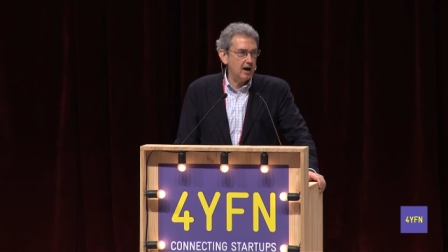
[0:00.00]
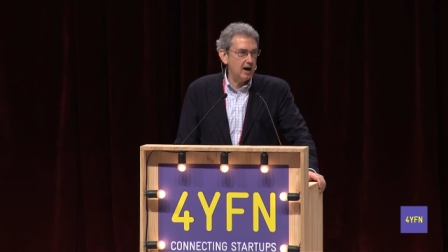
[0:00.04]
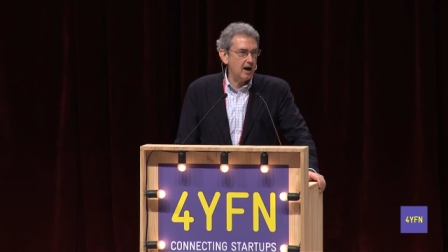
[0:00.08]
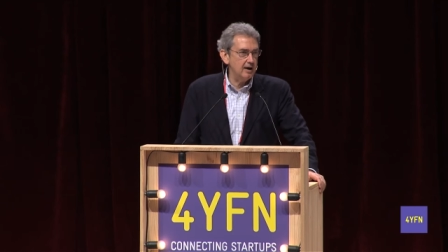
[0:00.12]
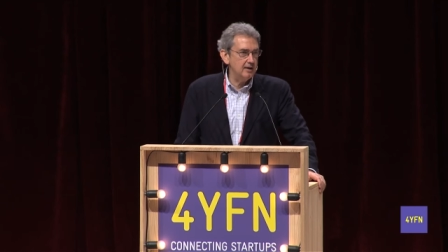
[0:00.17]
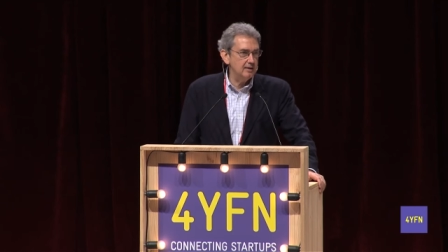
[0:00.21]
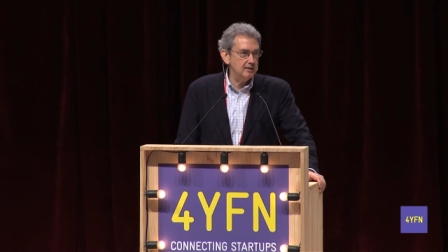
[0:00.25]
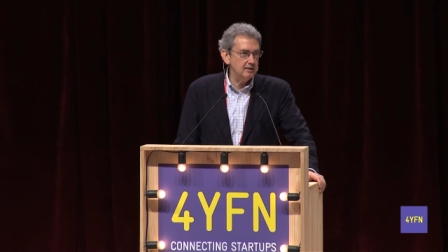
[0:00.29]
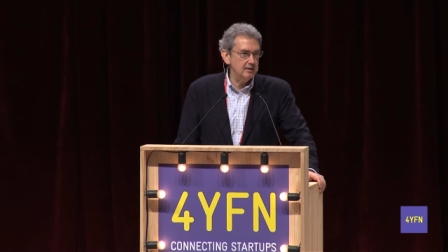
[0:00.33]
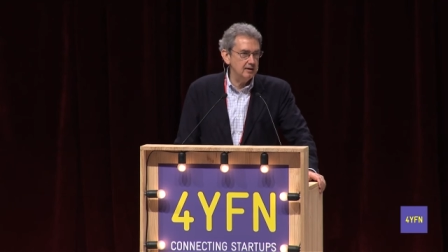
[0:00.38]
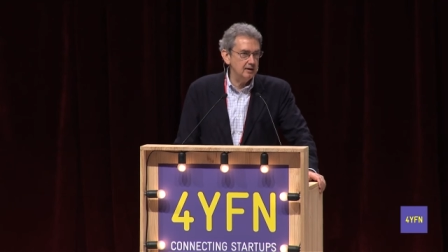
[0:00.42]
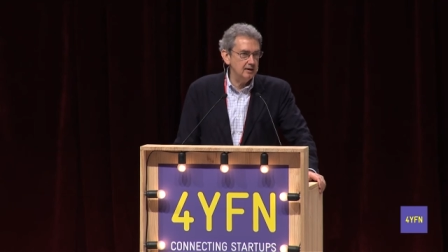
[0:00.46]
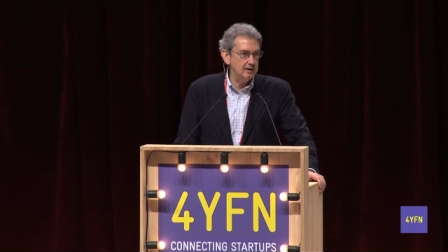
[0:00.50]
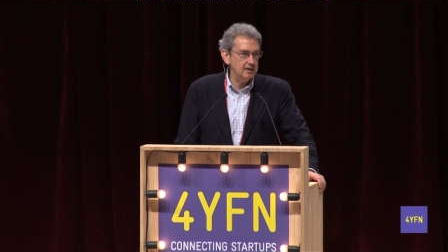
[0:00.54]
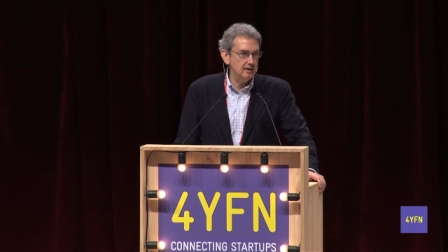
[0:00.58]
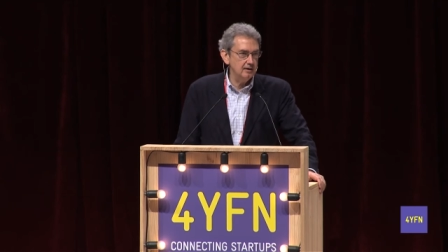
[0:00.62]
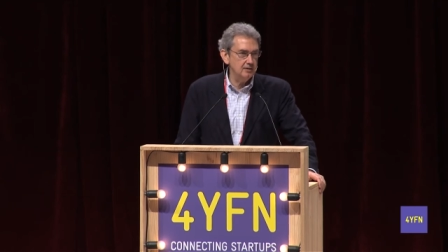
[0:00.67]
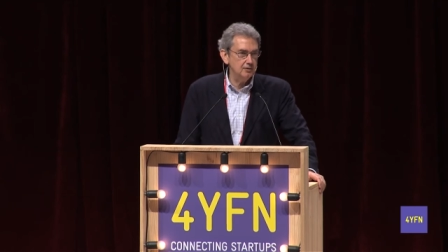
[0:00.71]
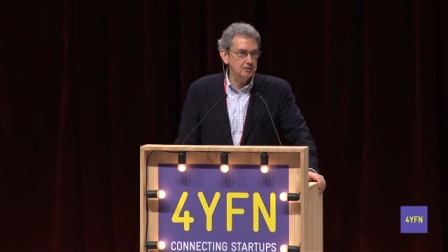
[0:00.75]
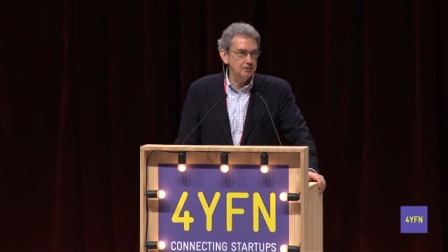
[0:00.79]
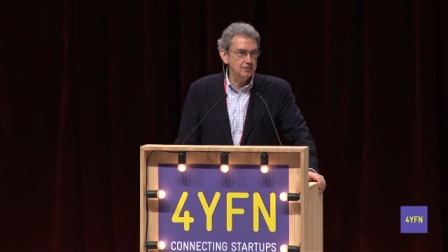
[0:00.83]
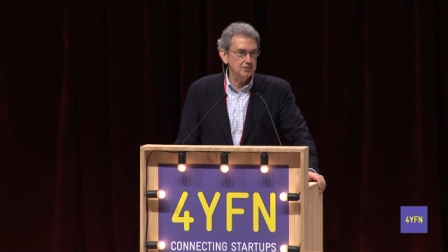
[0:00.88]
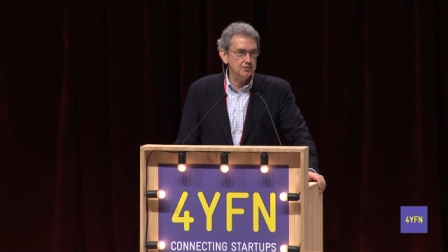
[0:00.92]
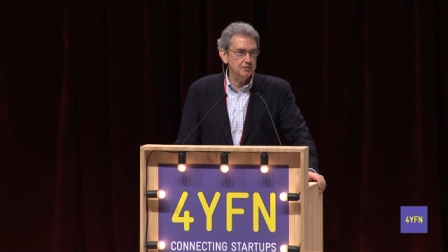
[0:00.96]
IT
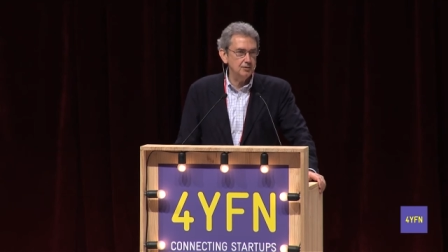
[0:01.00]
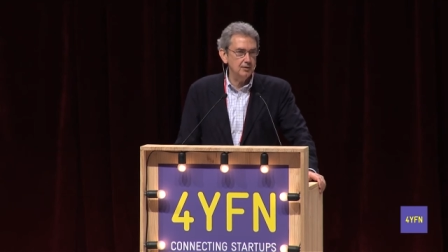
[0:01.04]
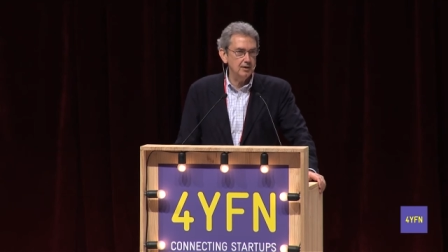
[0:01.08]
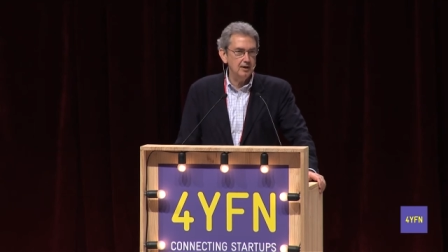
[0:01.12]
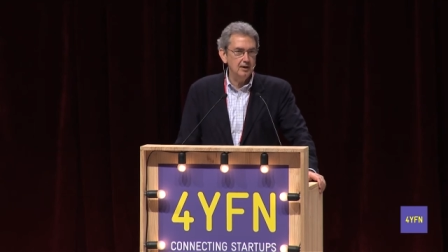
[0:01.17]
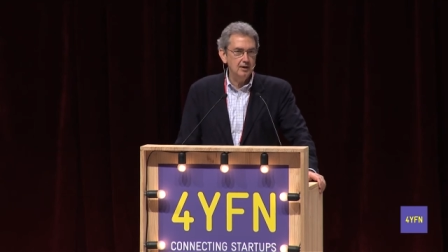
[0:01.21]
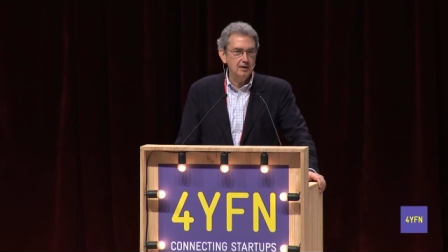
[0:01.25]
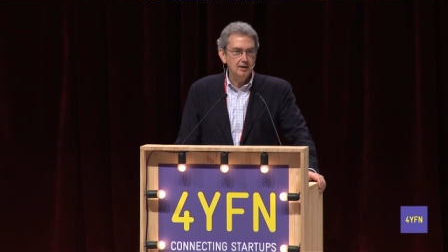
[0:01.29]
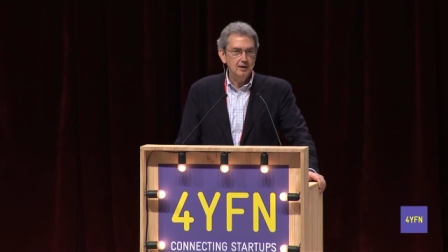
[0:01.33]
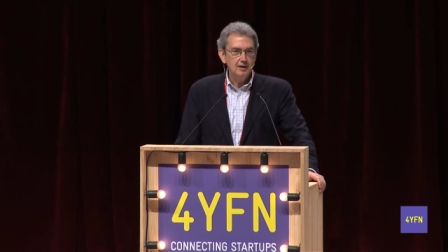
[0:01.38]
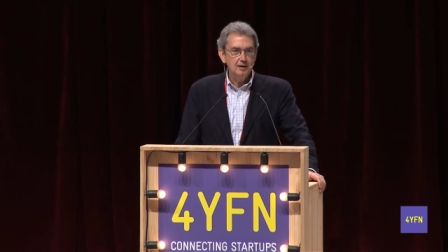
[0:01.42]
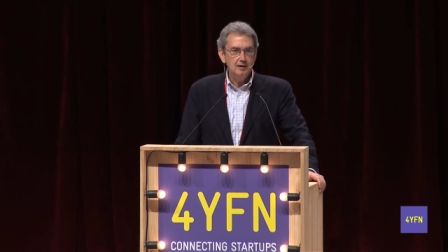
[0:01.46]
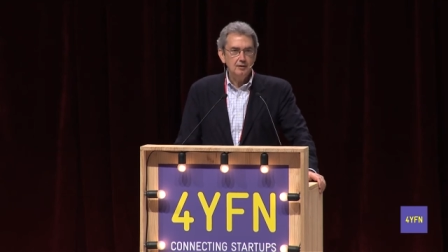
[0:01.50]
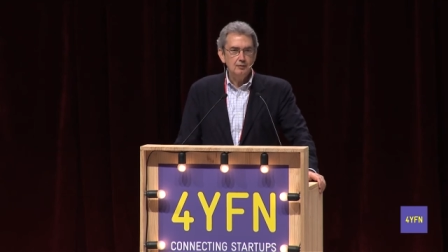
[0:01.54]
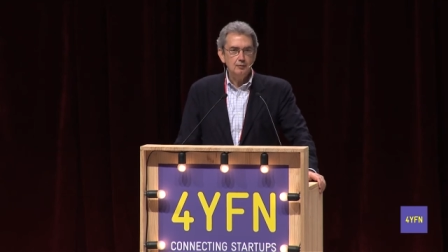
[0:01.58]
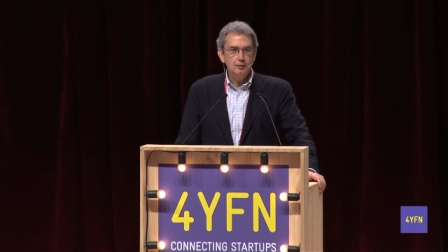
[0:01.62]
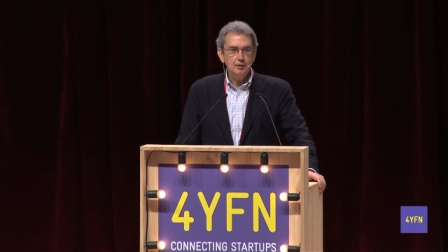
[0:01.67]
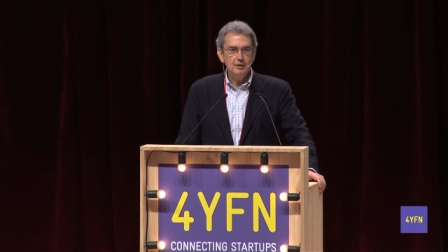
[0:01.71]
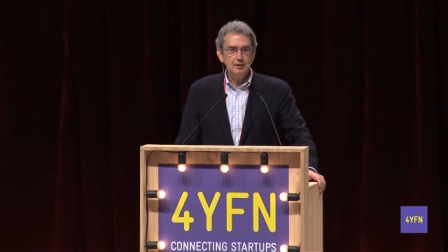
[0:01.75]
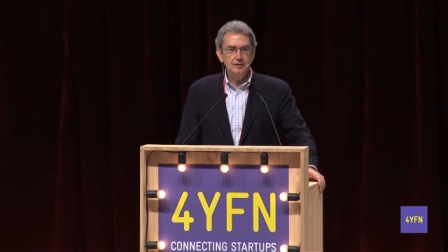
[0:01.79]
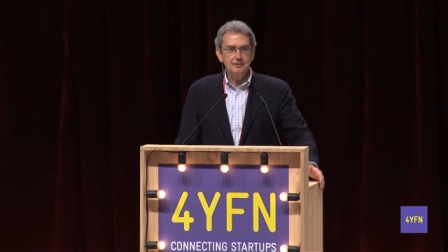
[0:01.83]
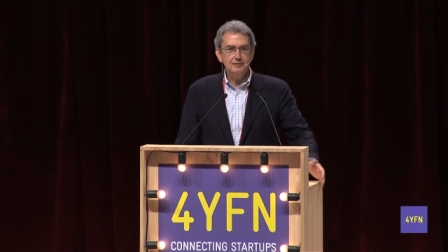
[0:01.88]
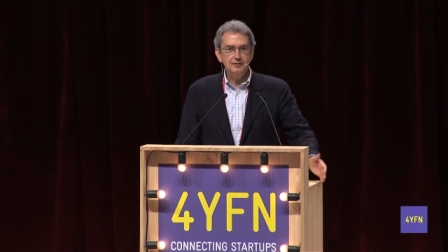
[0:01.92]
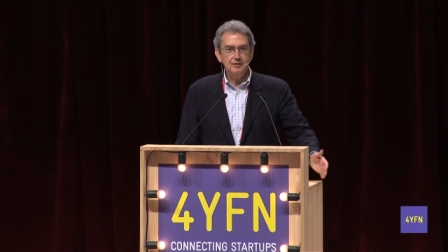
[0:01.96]
industry
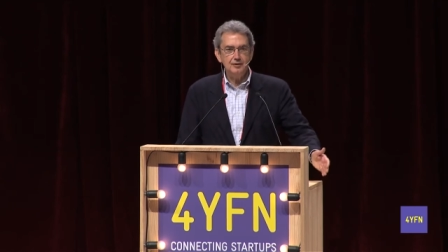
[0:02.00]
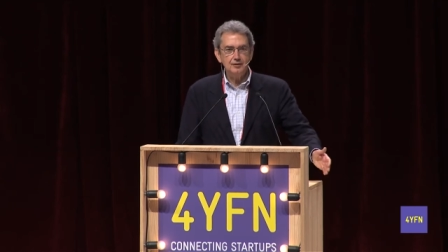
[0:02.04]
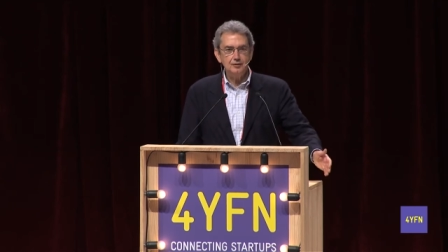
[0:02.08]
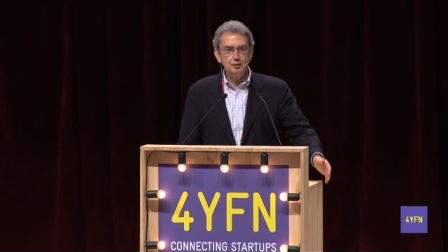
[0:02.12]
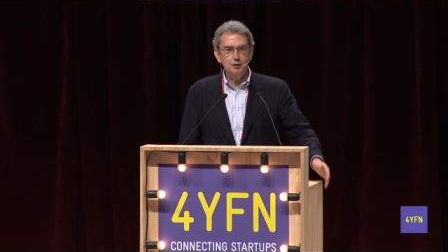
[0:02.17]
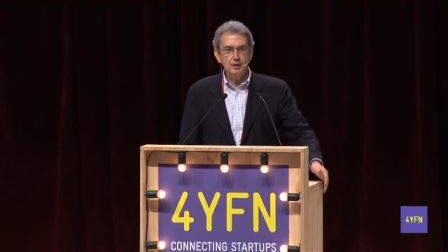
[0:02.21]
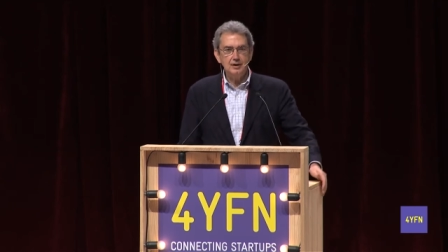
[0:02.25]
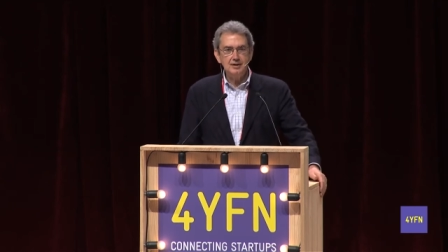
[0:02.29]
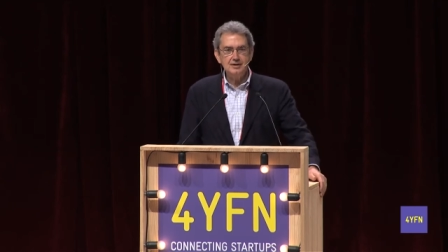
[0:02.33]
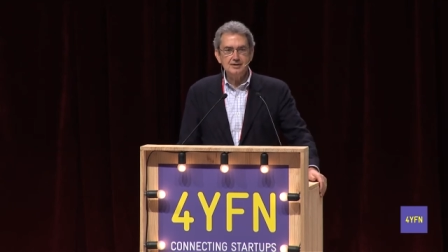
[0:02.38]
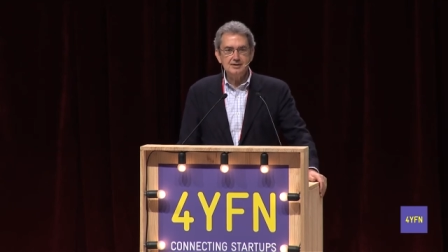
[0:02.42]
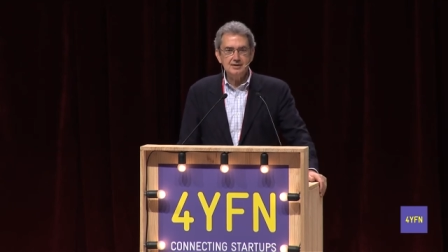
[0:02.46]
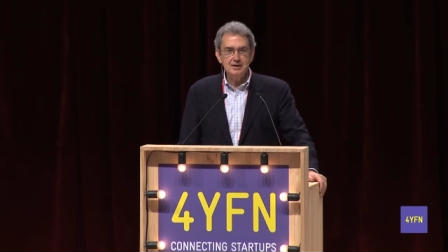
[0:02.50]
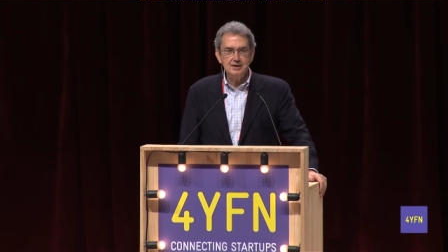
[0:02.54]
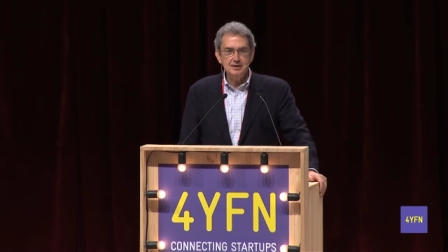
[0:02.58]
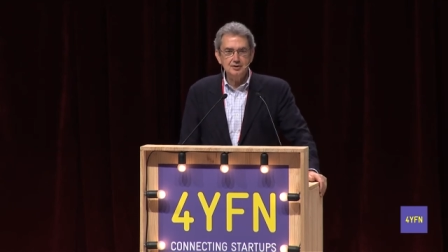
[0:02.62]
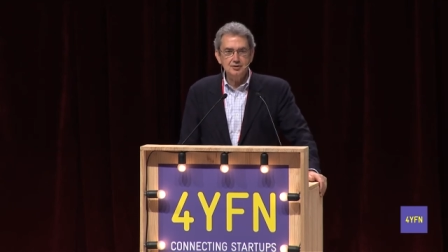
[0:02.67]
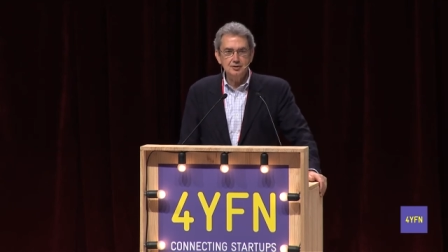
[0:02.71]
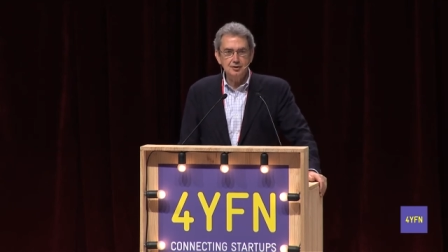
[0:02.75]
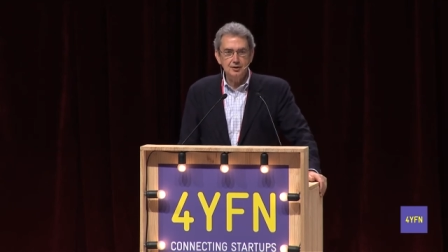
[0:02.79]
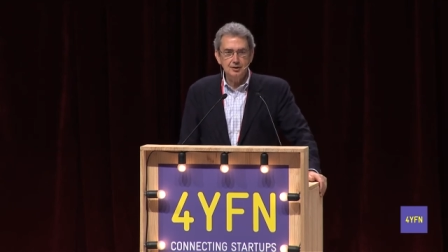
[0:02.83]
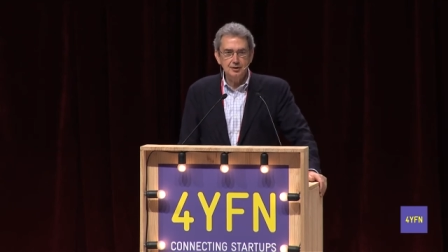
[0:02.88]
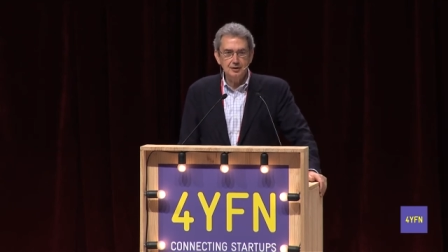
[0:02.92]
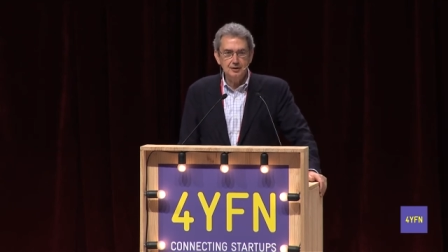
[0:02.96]
with the
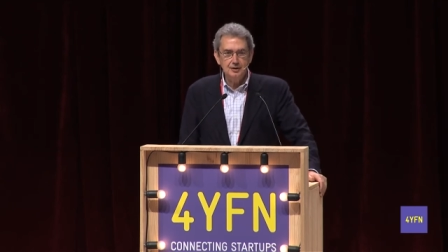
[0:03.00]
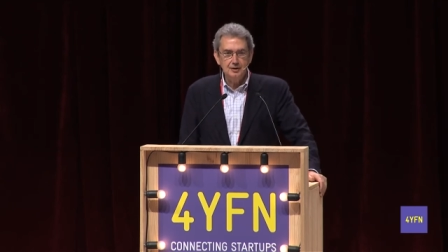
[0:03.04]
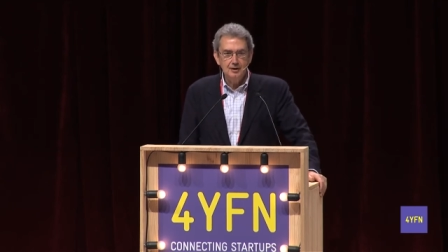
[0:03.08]
virtualization